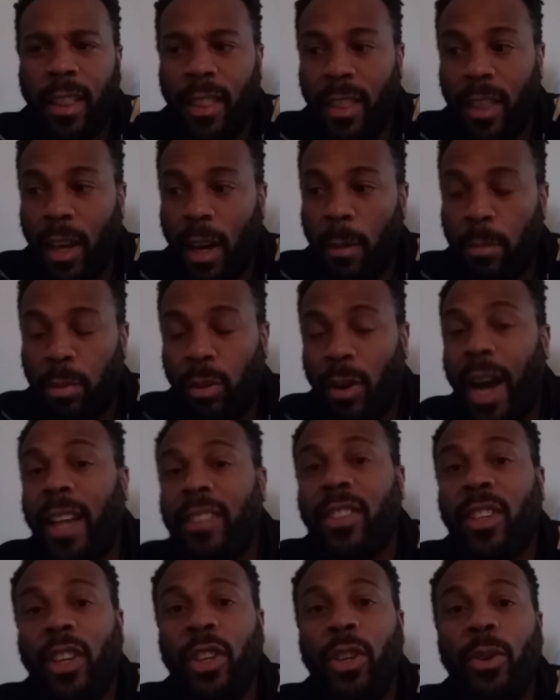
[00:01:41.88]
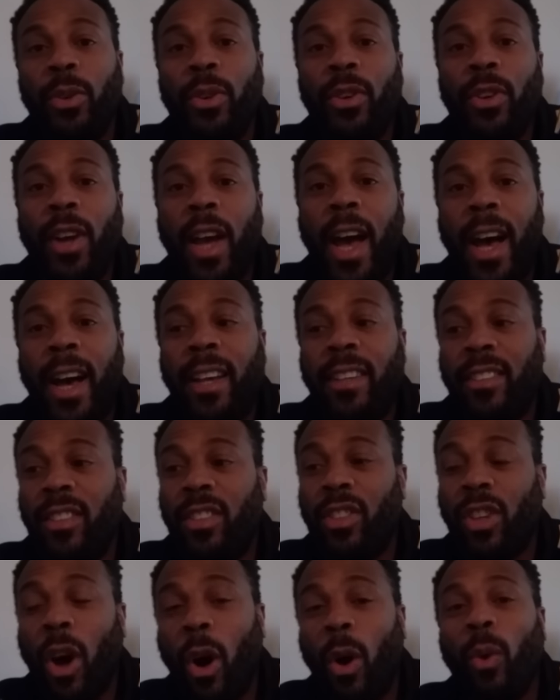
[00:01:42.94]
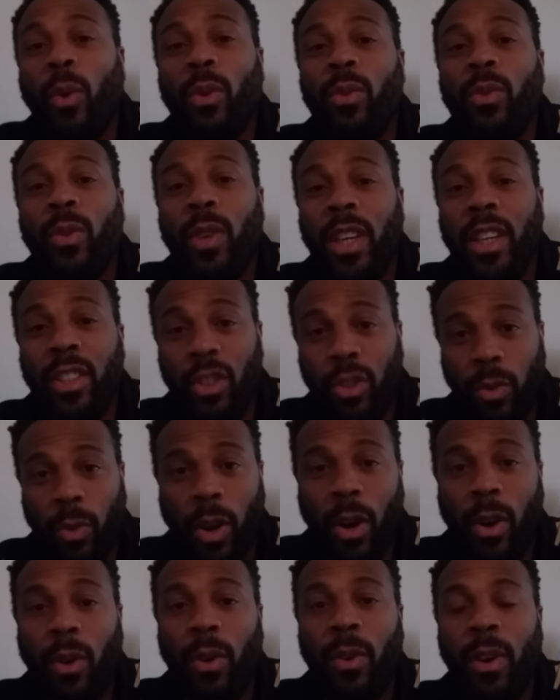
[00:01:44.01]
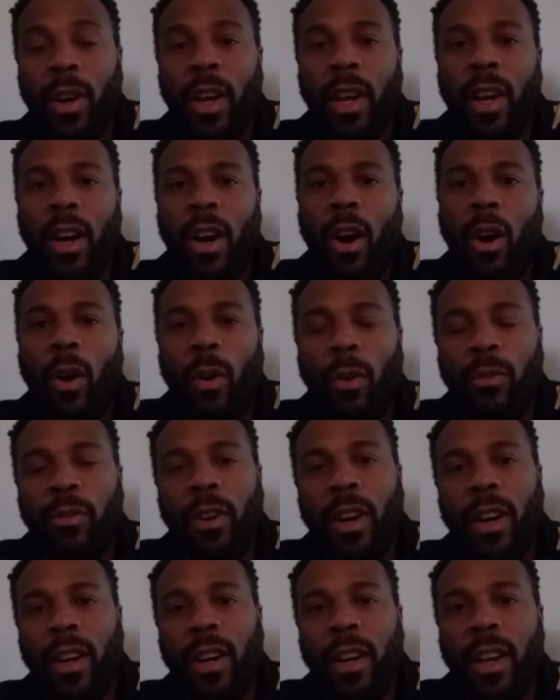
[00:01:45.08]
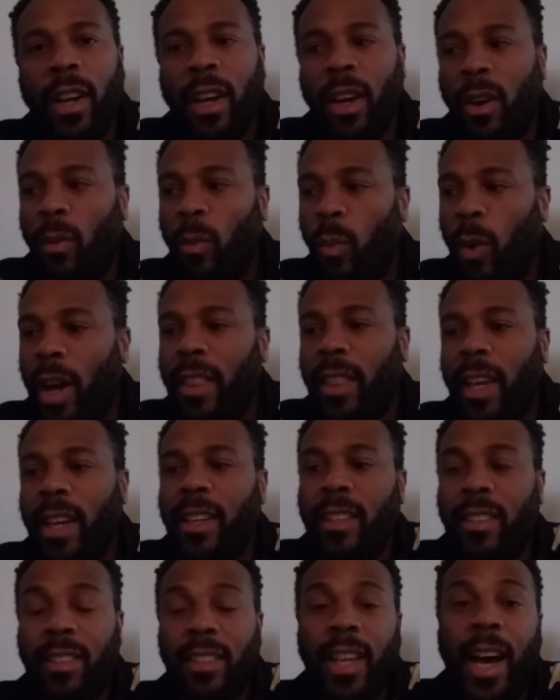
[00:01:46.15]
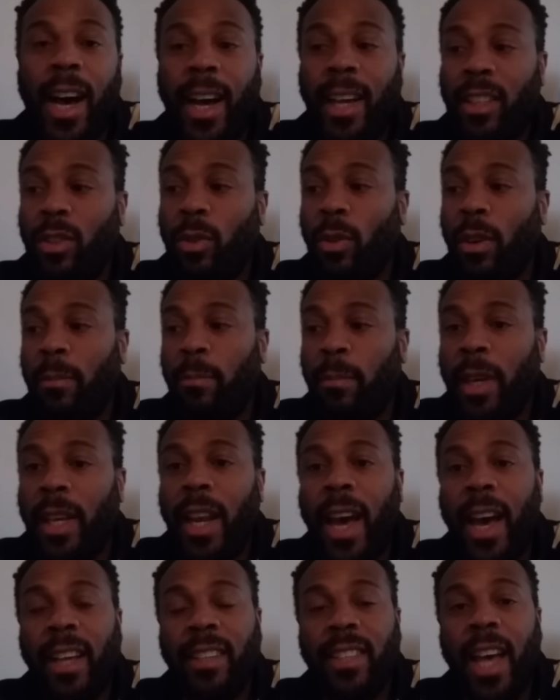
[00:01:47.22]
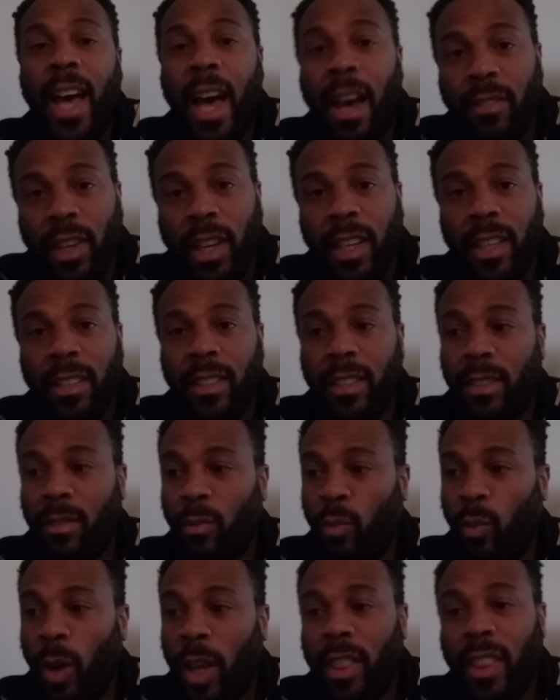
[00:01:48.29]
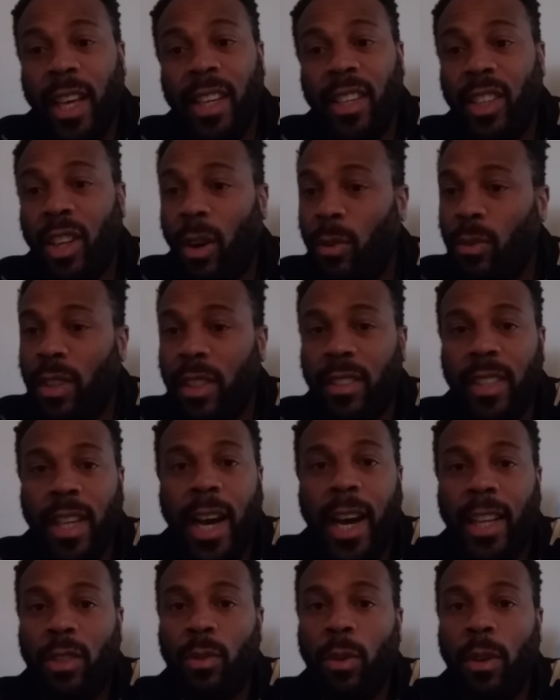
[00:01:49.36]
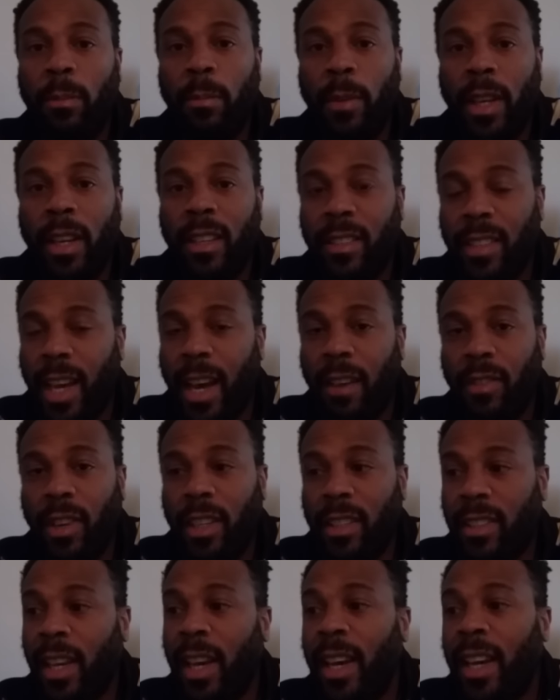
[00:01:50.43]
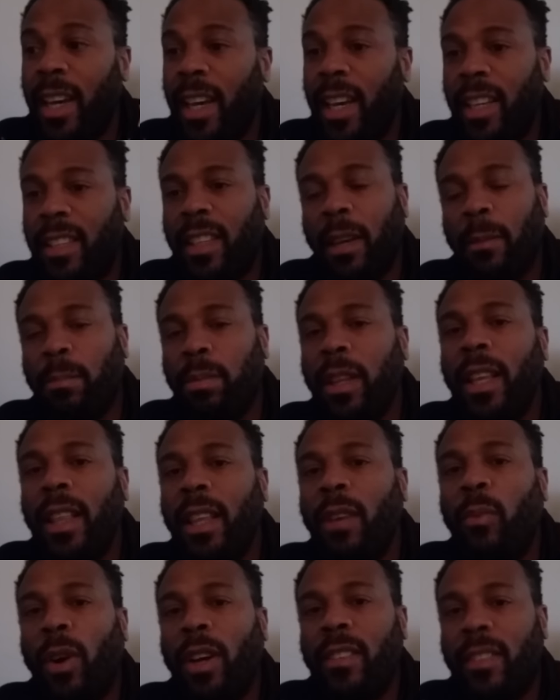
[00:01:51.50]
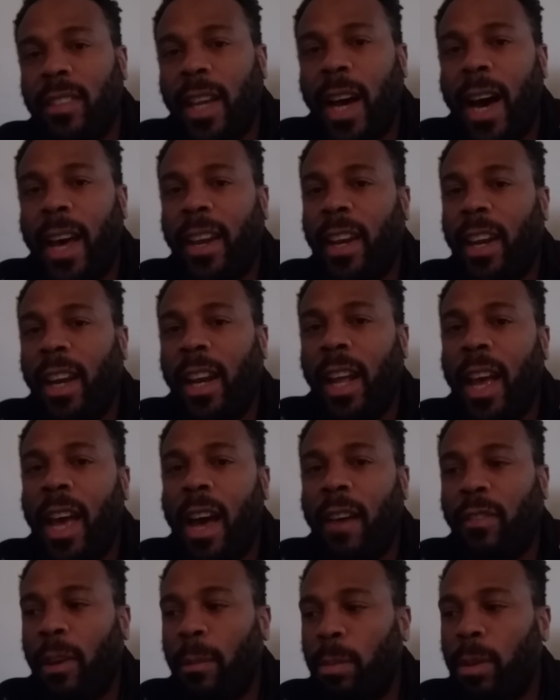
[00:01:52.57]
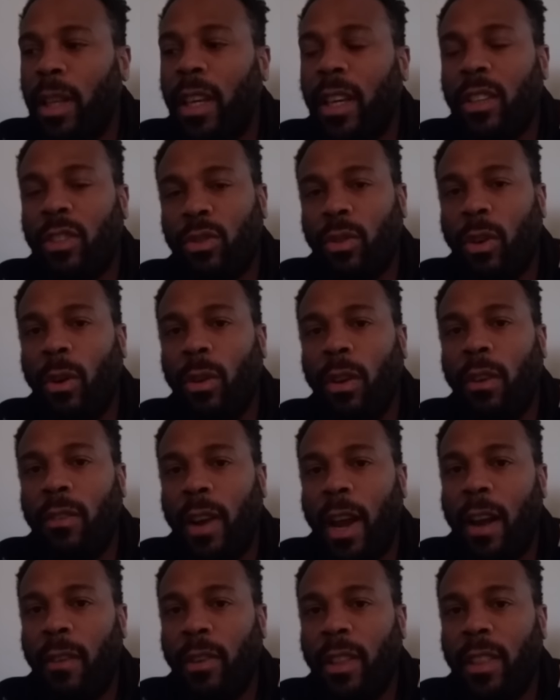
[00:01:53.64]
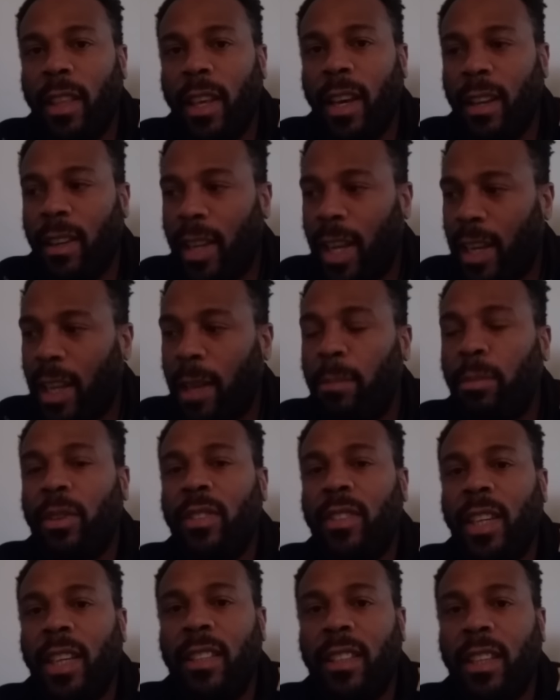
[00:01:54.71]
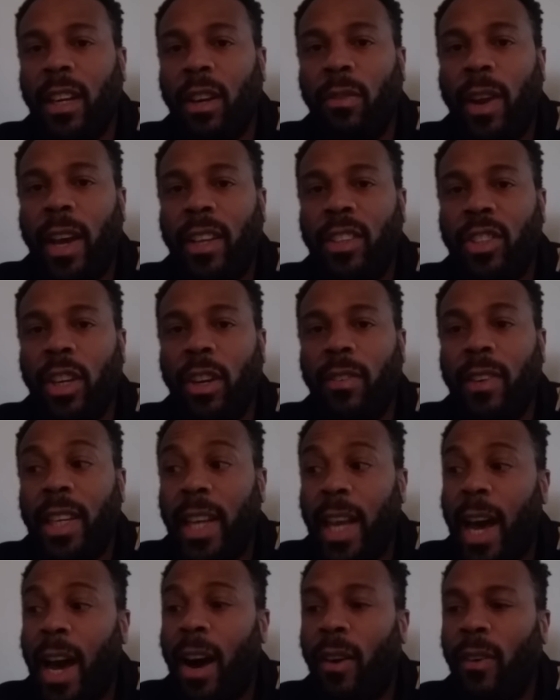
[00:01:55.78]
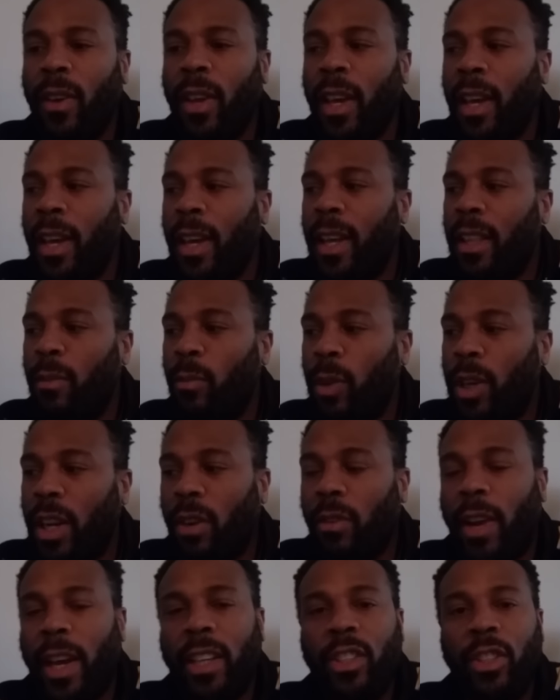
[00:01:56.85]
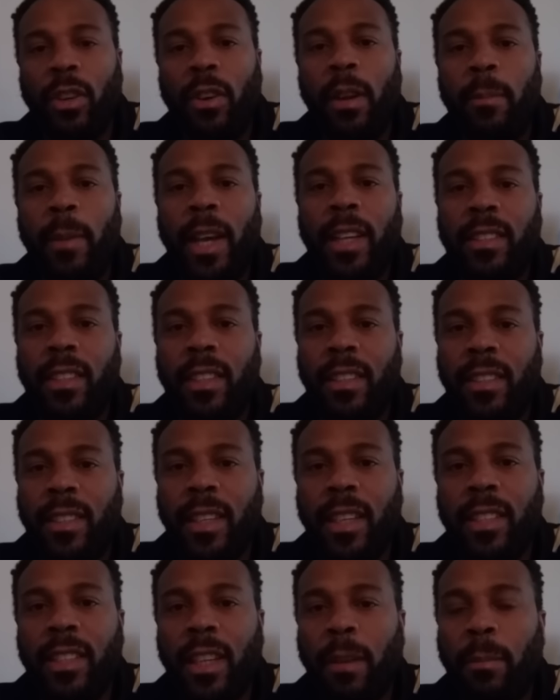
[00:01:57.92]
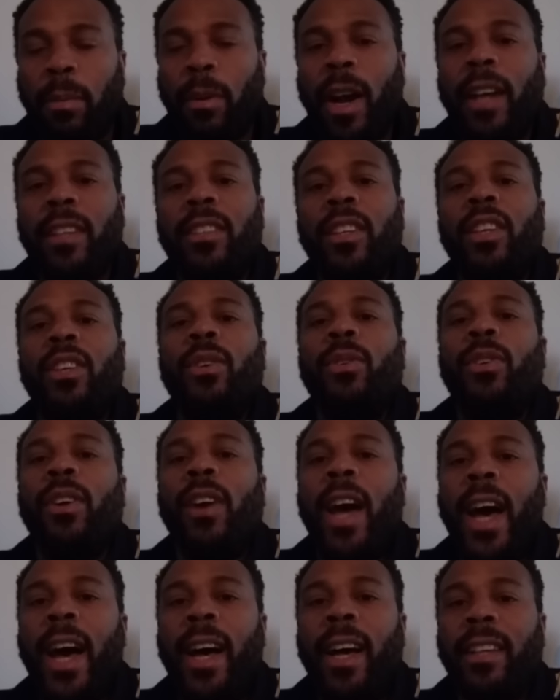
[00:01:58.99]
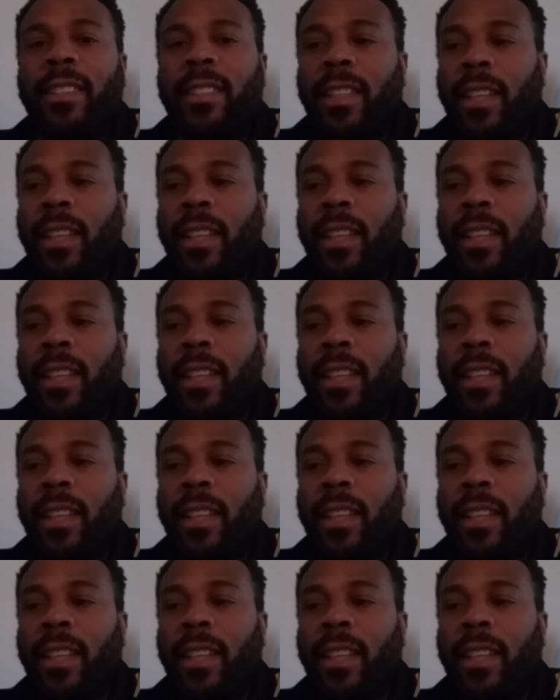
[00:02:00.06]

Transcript: the prosecutor has total control over what they decide to admit as evidence, what they don't decide to admit as evidence. Is completely one-sided, and they have complete control over everything that they present to the grand jury. Now, when the grand jury makes a decision, the prosecutor has